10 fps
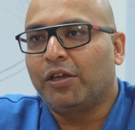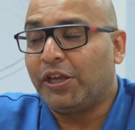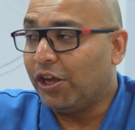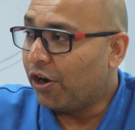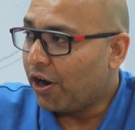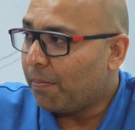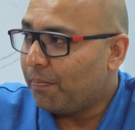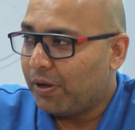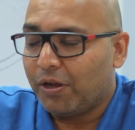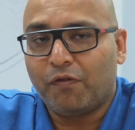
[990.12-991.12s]
geared up
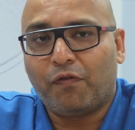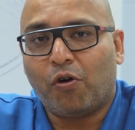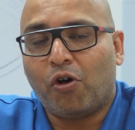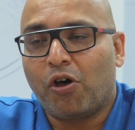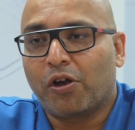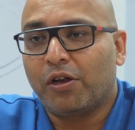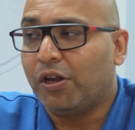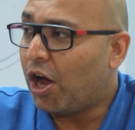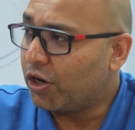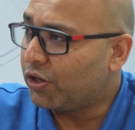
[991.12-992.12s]
for
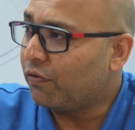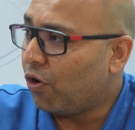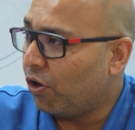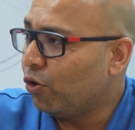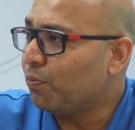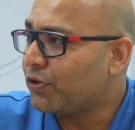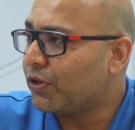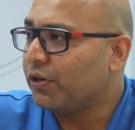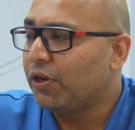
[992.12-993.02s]
larger volumes.